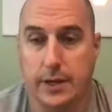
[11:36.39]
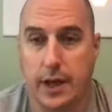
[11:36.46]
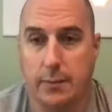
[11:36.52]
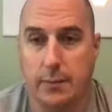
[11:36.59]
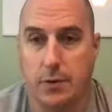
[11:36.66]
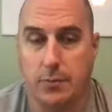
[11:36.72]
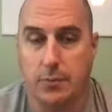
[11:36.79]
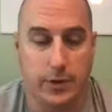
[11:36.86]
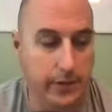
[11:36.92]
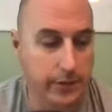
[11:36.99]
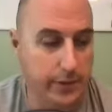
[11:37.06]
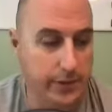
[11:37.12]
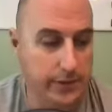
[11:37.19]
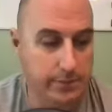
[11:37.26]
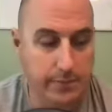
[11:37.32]
And I'm going to bring
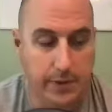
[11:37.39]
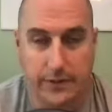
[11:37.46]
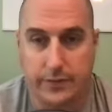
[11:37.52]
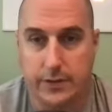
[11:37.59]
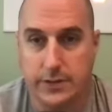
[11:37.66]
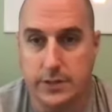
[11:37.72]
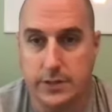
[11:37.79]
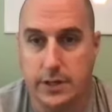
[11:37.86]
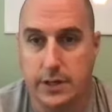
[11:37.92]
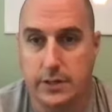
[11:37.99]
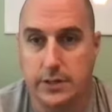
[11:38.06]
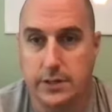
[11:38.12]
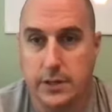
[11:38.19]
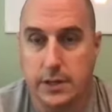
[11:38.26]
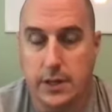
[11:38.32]
this message,
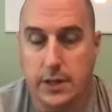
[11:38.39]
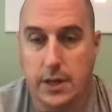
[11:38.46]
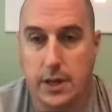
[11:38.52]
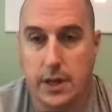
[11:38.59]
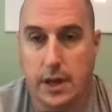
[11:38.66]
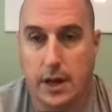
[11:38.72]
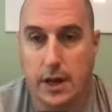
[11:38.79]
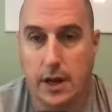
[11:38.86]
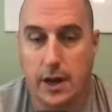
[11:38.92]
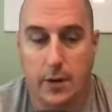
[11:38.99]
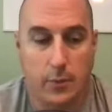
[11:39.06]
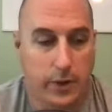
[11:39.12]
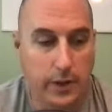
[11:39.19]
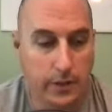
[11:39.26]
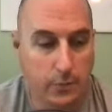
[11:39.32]
and
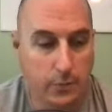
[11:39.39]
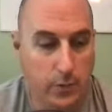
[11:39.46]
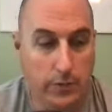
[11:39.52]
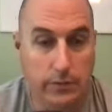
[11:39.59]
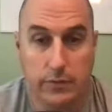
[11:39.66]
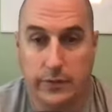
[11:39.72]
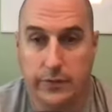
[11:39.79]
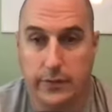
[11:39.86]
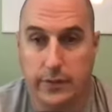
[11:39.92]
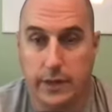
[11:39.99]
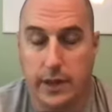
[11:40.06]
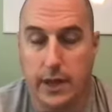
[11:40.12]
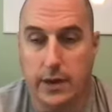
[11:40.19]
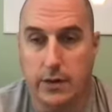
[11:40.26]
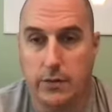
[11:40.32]
we
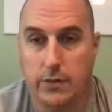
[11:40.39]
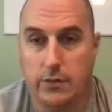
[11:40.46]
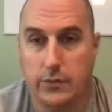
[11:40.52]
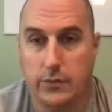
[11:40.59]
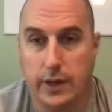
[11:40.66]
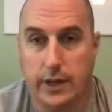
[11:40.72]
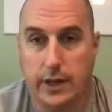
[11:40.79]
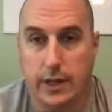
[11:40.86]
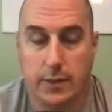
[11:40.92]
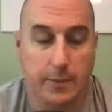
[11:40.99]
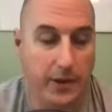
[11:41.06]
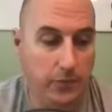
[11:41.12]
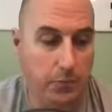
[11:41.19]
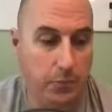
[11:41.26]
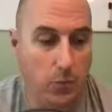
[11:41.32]
recently had our state
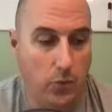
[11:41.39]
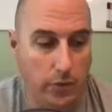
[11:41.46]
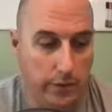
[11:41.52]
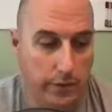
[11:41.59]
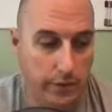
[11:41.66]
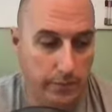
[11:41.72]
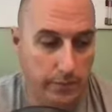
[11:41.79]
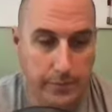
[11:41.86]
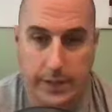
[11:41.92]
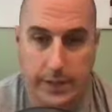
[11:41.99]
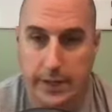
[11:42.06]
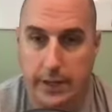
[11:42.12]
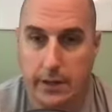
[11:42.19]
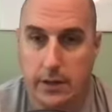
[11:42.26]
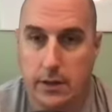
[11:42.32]
EMS board
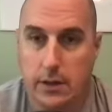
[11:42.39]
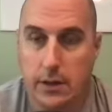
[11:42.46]
meeting.